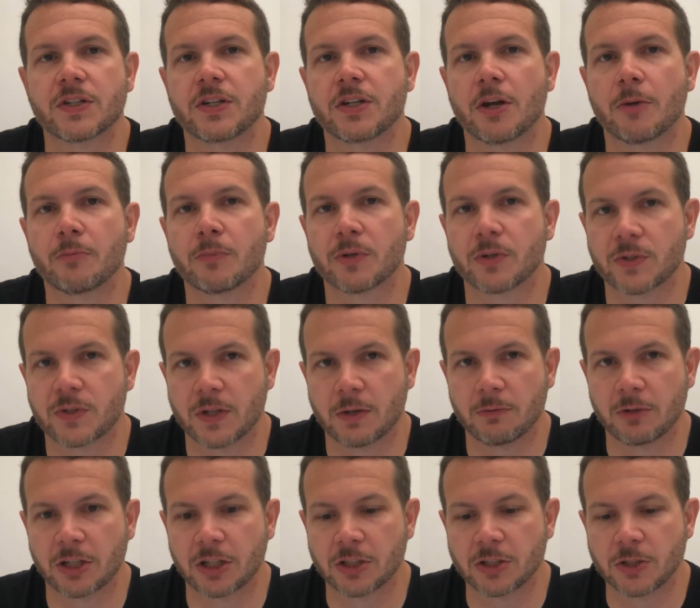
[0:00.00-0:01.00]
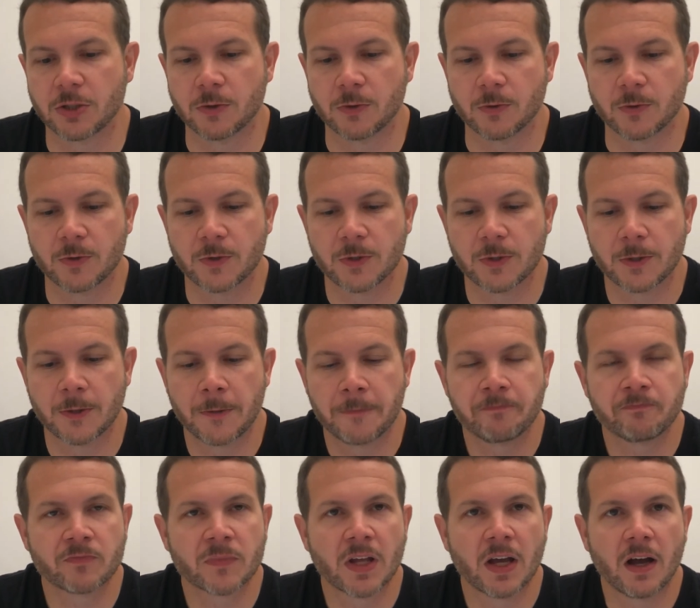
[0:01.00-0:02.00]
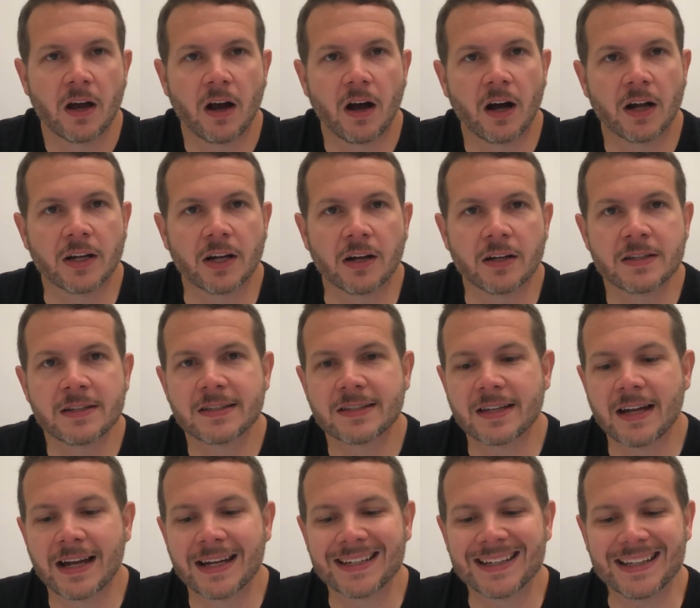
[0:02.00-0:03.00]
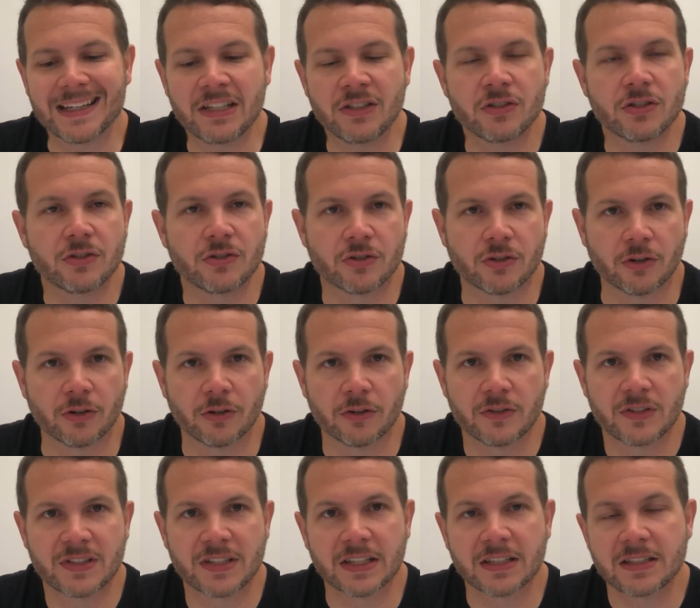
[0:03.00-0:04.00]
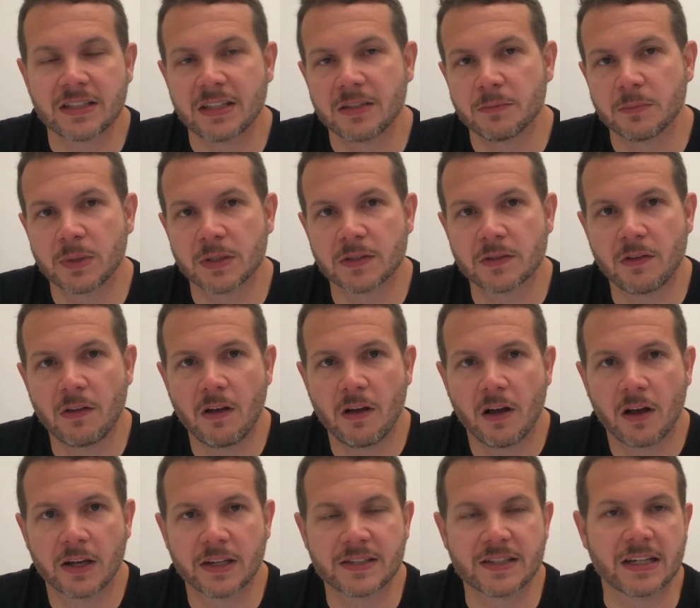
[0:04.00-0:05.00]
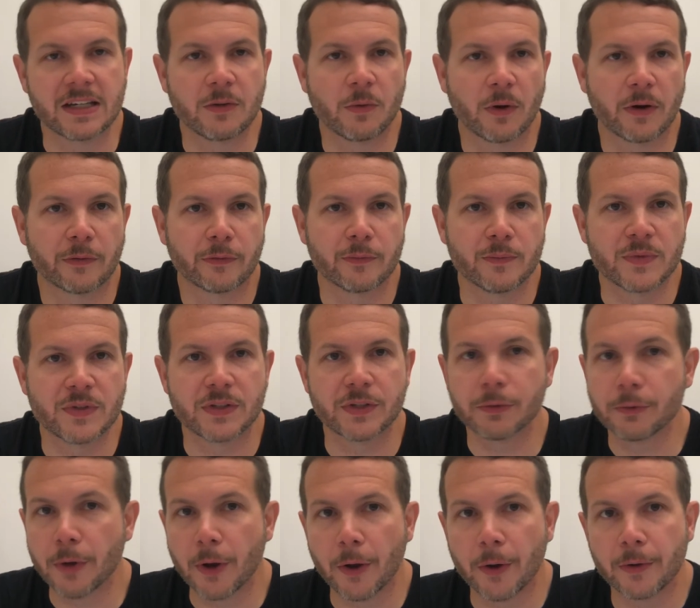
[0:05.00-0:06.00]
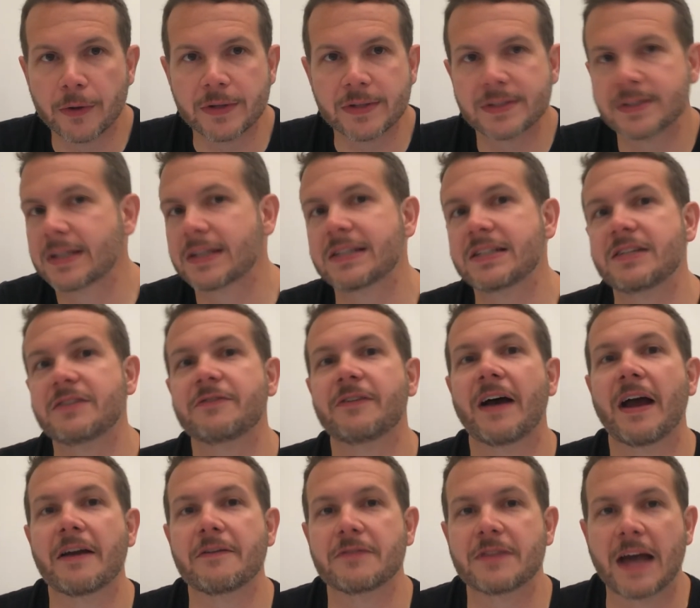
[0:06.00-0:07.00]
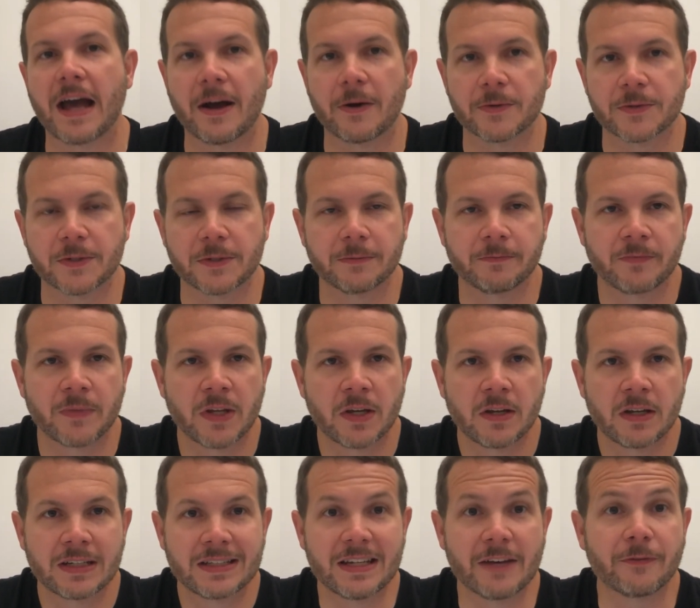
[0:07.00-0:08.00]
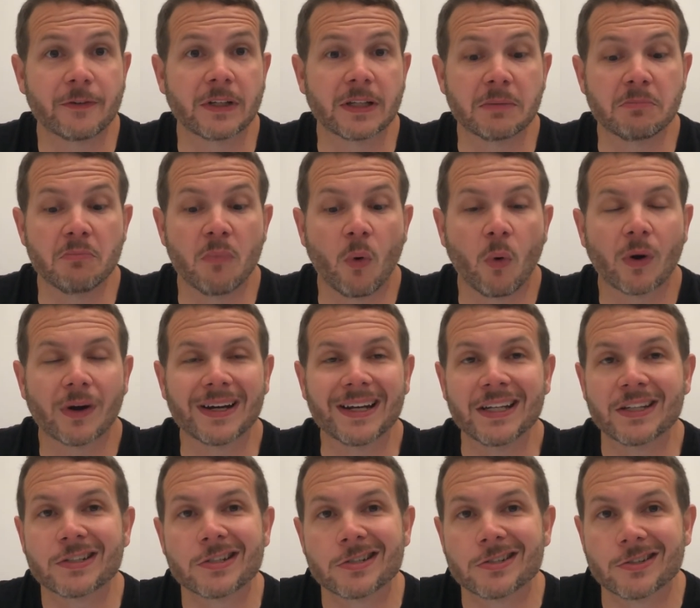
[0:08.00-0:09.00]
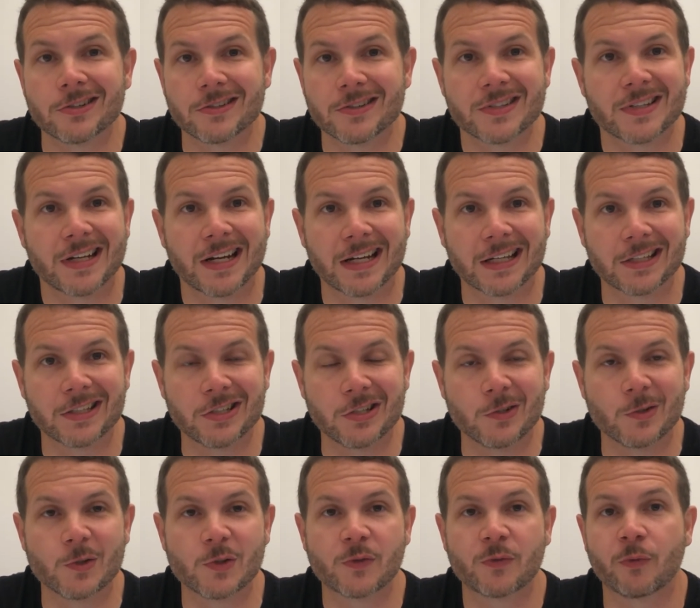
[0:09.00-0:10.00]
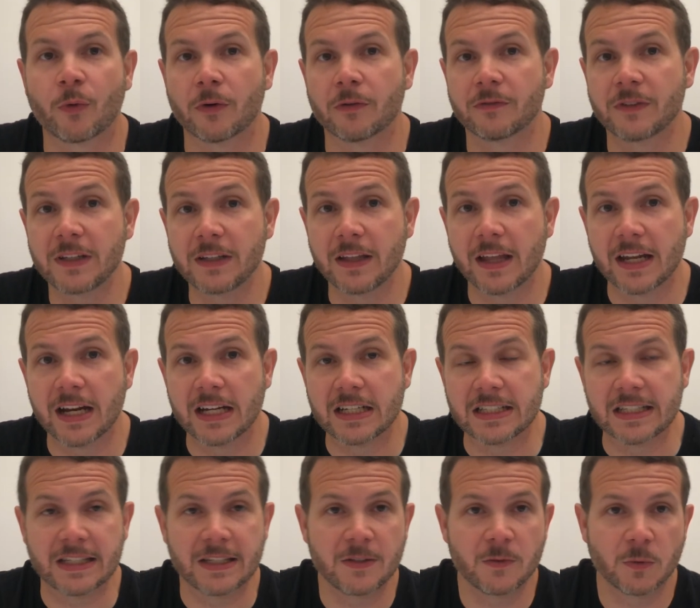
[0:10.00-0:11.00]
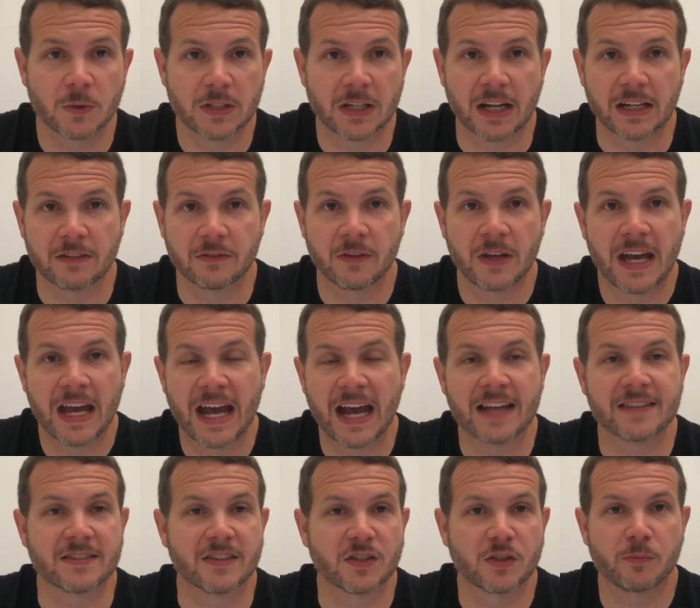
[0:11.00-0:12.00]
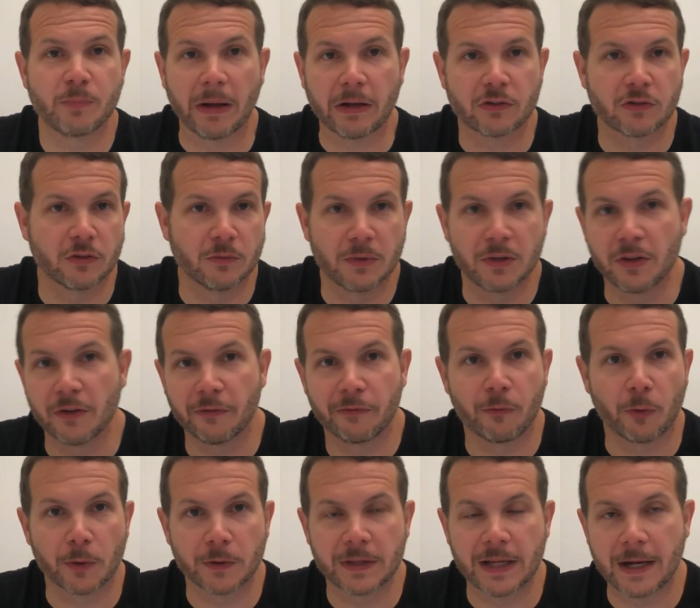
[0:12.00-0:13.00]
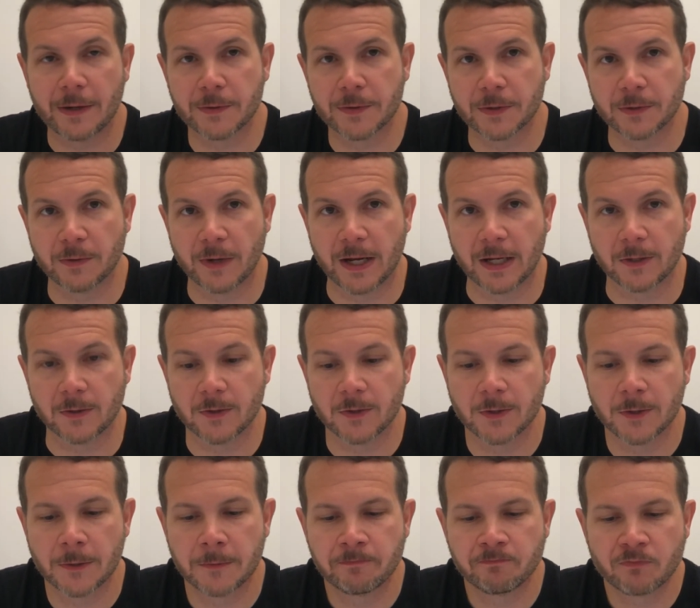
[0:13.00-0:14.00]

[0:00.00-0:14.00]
and numbers that we can use. An unsigned integer, 16 bits long, is anywhere from 0 to 65,000. Definitely more integers than I could use for VLAN IDs, which kind of has a spectrum in the 4,000 range.